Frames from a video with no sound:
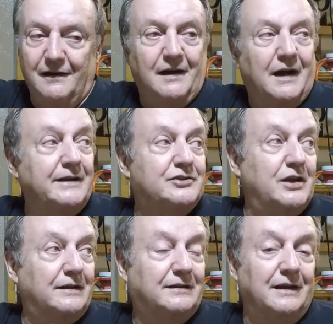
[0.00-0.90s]
I
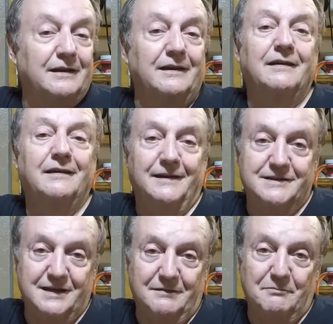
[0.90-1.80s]
checked it,
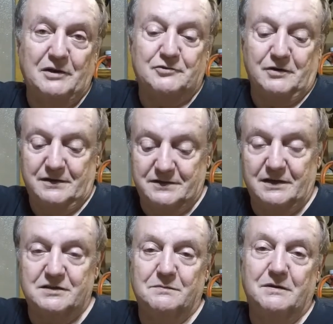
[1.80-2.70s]
it's a metric,
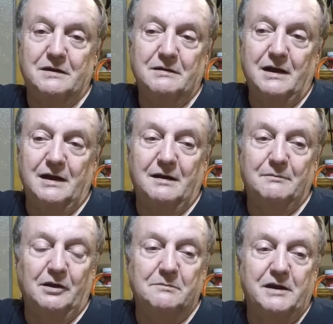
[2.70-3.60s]
6
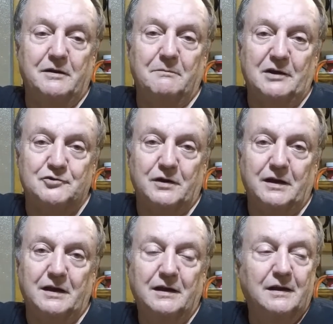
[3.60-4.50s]
millimeter metric
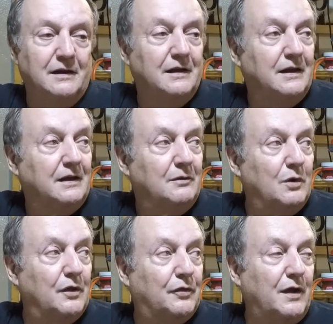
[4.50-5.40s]

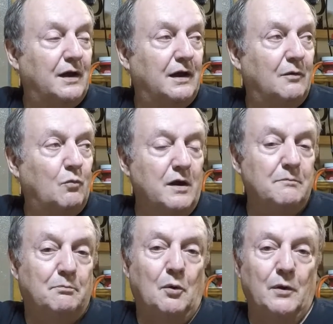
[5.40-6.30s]
with
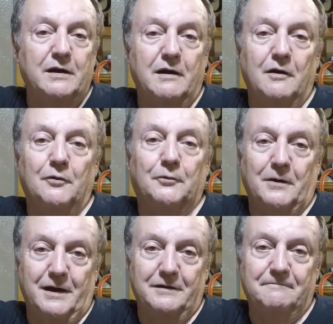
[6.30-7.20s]
1.0
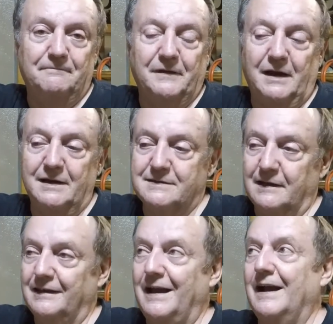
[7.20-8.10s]
thread. I
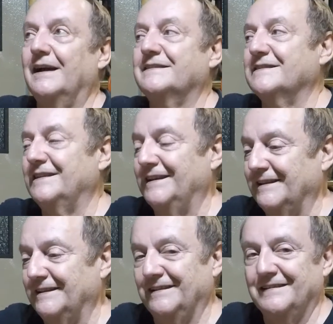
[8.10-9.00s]
said, that's
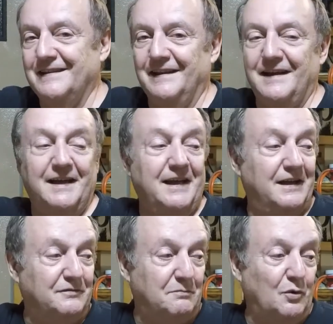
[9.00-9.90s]
it. And I
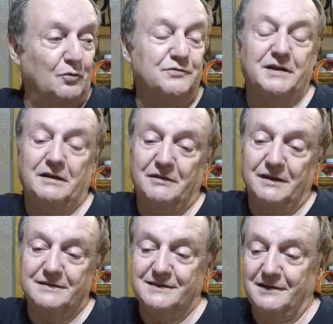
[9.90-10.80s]
have the bolts and
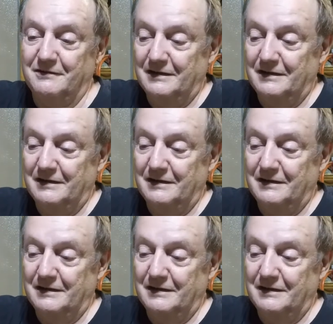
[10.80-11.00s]
everything, so